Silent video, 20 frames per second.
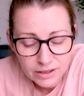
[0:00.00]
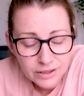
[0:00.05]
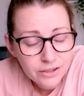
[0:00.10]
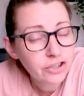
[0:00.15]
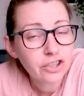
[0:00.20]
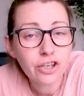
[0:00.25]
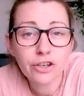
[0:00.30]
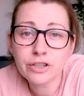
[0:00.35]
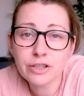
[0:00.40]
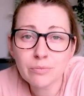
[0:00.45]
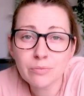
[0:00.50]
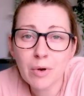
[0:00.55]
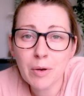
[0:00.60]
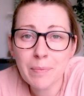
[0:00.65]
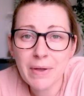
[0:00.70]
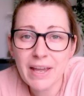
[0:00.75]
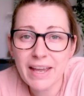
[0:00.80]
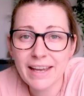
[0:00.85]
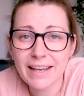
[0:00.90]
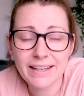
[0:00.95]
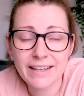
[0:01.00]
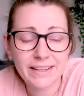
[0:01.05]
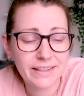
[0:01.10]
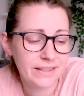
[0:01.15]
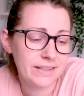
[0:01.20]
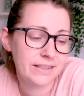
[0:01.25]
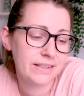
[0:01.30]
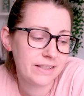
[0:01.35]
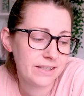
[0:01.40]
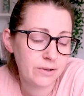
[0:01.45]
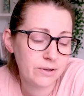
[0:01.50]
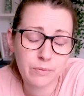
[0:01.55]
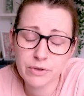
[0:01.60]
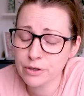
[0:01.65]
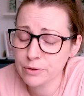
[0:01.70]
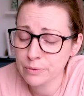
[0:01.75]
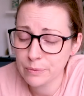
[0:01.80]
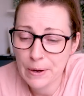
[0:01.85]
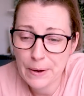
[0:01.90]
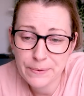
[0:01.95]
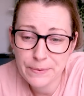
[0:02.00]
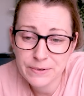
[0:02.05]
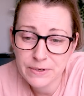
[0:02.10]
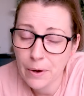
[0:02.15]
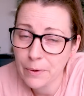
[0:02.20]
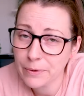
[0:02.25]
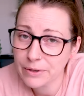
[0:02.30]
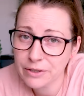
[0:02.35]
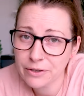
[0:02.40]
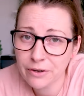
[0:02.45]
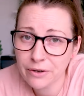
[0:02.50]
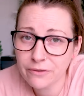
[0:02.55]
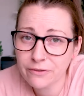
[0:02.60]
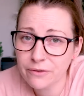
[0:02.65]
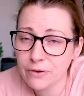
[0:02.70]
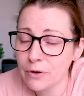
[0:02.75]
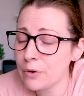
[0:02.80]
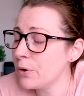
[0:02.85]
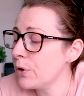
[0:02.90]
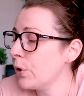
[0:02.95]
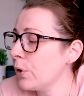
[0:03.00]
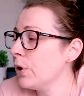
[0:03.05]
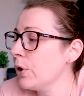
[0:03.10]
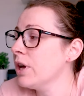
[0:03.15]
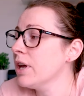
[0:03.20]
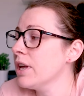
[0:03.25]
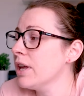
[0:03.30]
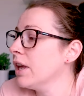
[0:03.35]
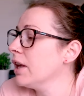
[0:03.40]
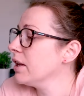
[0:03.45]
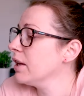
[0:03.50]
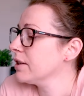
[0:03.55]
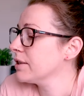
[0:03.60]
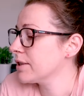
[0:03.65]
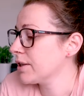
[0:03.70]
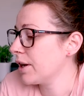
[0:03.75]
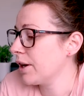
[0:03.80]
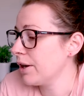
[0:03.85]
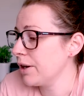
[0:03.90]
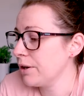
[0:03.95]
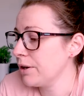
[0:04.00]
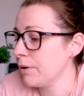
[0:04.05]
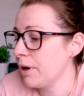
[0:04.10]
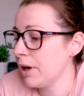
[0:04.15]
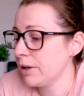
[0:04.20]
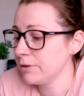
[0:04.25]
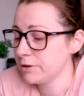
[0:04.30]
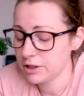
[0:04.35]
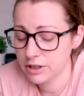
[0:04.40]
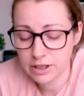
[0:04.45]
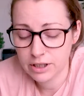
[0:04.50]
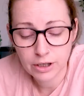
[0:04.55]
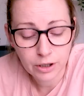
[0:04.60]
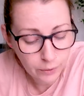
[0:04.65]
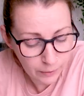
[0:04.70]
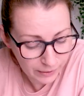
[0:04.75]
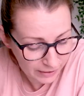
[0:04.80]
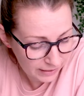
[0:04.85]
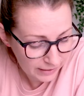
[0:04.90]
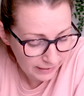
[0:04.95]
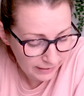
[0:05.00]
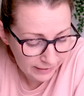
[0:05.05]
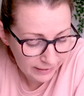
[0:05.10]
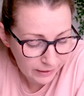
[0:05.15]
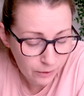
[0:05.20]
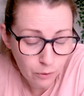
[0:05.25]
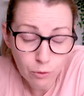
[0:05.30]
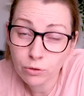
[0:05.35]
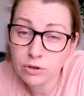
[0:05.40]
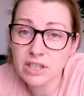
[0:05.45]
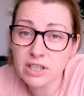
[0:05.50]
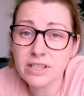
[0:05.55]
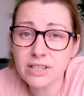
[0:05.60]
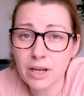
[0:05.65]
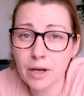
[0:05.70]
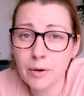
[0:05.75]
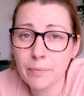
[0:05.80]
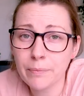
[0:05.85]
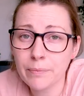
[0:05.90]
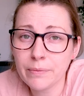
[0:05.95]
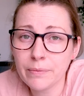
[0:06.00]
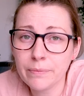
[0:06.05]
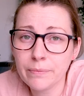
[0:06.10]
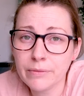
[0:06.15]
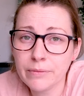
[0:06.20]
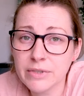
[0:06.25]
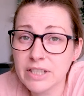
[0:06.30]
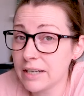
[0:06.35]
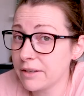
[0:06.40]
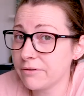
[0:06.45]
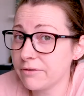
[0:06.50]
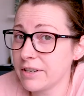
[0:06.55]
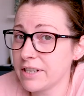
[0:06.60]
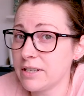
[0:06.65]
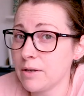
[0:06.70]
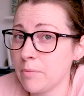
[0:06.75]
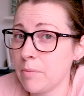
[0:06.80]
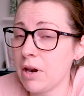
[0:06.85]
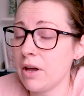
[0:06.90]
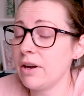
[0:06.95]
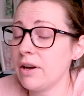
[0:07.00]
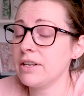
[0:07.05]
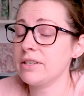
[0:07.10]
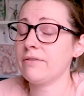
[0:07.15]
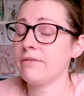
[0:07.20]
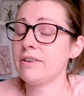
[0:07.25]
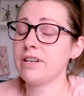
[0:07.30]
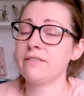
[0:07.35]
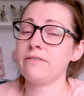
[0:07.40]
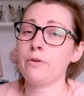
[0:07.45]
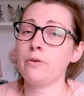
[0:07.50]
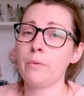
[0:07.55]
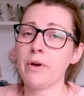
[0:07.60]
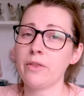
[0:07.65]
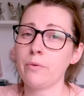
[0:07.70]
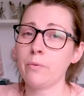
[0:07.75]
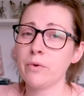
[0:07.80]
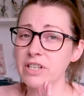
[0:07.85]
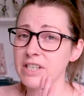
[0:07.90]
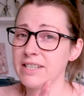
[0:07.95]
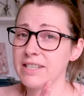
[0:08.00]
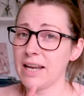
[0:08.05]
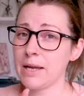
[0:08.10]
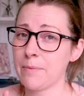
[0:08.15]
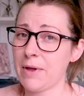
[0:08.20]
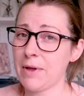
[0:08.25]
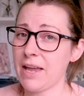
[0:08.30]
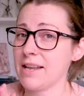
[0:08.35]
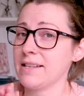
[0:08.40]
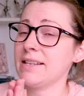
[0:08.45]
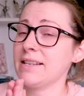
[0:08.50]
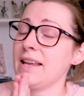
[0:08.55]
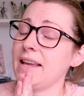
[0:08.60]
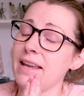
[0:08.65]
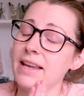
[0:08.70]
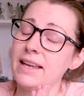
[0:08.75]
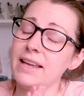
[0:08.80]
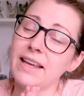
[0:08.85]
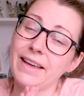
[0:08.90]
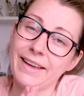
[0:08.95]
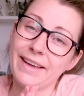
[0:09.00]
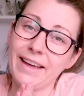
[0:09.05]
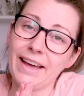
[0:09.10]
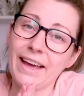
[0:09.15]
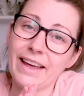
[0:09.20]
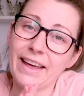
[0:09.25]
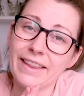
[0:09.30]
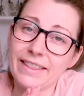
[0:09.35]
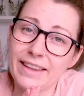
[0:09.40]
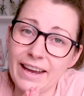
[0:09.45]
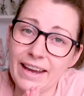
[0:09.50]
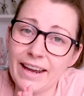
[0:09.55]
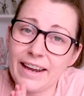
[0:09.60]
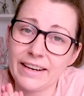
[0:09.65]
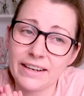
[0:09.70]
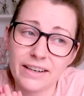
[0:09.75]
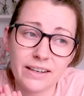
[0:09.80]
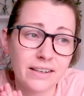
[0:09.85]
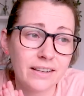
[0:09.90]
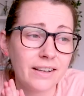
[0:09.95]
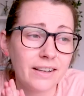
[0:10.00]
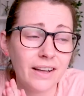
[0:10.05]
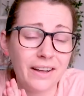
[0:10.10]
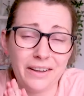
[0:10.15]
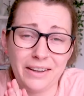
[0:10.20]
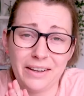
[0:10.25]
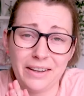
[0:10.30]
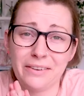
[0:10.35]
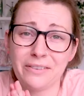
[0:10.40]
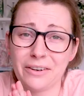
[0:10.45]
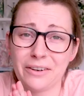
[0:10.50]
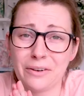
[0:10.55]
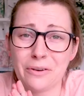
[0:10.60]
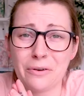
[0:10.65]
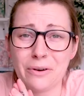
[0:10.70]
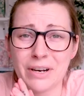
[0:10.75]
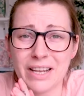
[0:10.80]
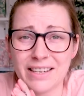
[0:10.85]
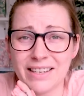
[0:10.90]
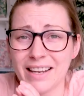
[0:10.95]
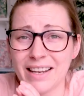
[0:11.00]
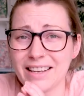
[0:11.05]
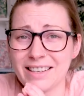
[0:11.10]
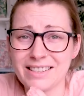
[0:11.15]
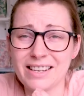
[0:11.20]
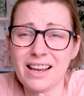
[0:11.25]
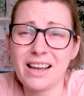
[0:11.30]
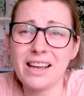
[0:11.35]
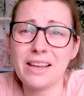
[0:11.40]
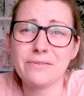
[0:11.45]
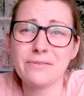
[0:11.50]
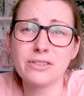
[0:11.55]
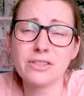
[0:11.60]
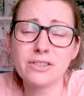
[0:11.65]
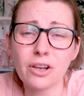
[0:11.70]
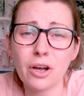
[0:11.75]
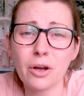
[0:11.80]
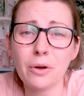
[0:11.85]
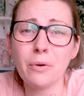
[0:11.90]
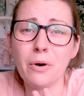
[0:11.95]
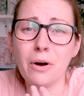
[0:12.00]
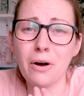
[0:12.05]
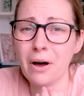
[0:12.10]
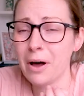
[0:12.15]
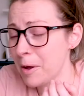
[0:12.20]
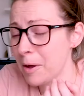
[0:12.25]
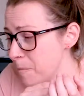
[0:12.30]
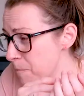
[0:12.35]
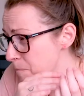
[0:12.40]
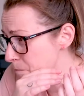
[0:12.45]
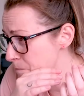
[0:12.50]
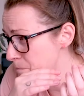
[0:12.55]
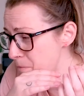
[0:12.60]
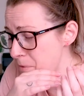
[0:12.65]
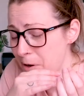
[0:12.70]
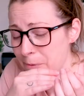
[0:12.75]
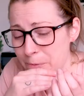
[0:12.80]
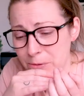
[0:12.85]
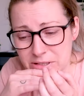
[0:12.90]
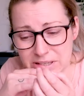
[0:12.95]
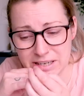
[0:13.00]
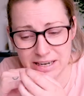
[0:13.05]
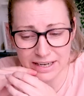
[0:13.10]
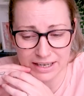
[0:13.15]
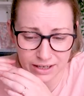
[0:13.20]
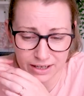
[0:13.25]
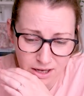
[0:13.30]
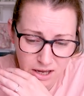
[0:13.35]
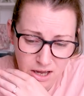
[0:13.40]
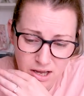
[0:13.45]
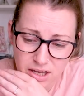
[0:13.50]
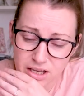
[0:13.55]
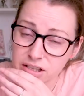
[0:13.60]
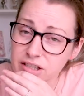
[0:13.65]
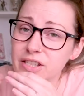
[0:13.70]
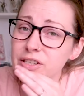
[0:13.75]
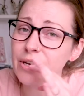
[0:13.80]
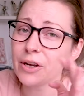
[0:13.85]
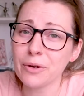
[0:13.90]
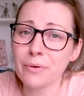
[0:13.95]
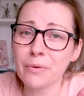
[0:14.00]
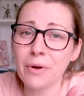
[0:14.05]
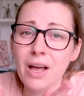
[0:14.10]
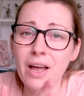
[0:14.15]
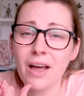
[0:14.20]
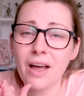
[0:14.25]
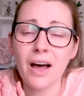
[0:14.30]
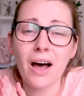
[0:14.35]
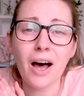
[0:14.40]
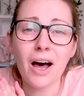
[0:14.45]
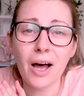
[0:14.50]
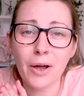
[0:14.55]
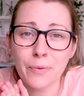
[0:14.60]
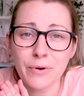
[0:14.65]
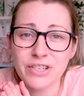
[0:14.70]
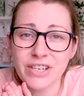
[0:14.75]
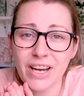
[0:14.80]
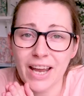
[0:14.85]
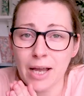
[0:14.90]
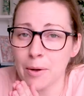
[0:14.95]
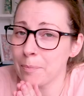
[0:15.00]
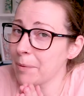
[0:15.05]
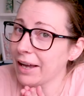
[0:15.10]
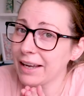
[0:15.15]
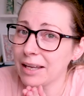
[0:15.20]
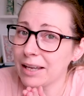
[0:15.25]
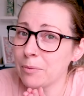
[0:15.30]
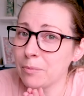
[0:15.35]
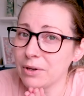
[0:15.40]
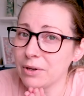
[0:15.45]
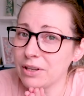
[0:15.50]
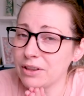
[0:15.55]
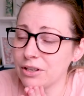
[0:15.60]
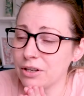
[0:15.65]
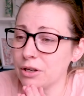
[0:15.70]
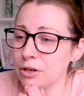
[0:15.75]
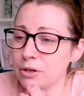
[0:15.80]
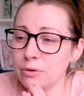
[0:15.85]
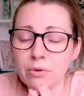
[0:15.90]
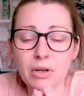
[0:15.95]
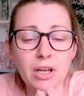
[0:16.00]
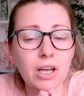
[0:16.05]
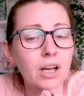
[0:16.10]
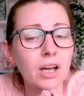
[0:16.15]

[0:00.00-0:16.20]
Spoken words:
showed you my pins, which is what I was holding off for. So I'm just going to quickly order some delivery supplies ready for when the washi tape gets here, and then I am going to call it a day because I am so hot, I'm melting. So I will check back in with you